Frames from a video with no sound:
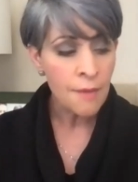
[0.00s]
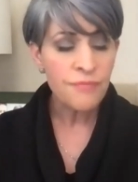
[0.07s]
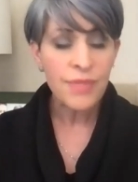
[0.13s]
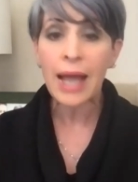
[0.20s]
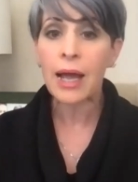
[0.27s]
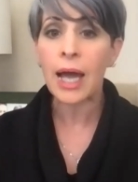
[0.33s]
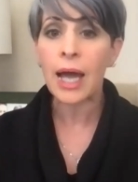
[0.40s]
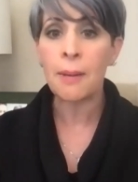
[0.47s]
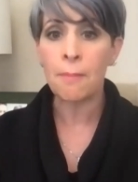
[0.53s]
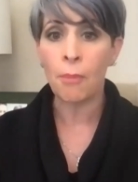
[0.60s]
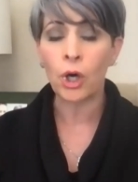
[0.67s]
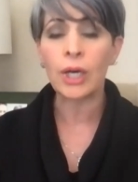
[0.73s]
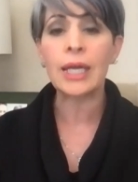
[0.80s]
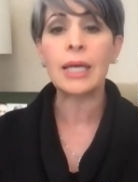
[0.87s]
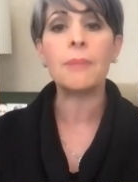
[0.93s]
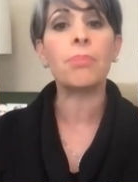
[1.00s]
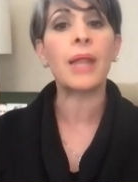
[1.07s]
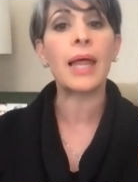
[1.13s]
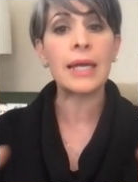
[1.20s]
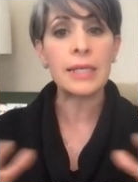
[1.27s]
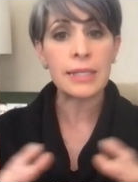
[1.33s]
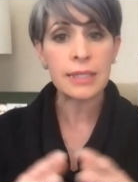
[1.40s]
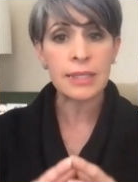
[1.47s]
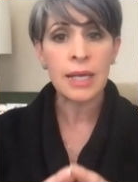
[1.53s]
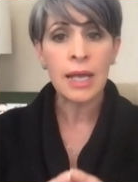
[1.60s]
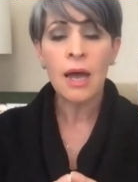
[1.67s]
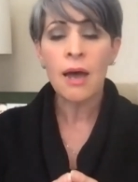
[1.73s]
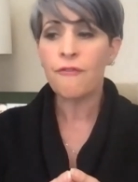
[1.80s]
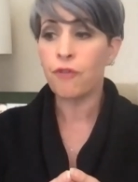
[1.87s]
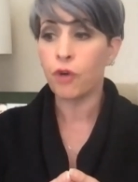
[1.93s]
that kind of marketplace
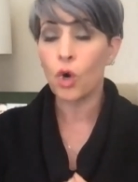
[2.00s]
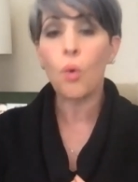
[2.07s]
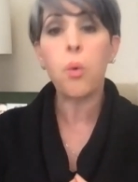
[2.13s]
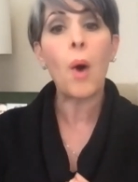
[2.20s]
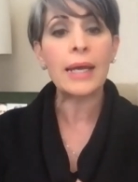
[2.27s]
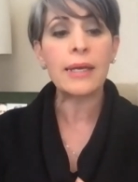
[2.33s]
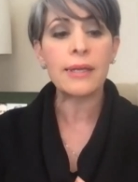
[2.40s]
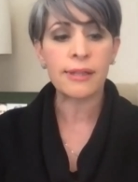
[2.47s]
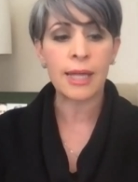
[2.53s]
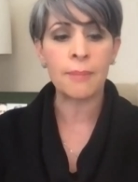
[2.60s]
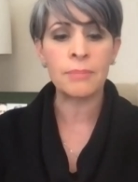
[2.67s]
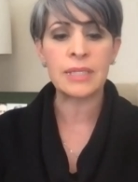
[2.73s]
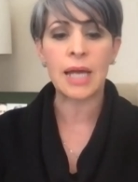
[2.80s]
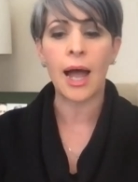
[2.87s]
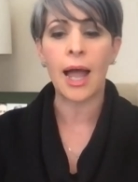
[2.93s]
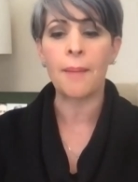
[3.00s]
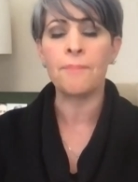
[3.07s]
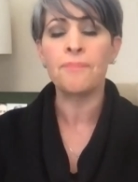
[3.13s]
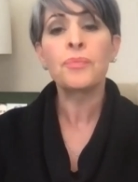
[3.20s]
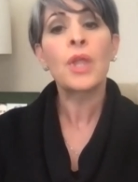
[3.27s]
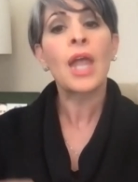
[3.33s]
for quite some time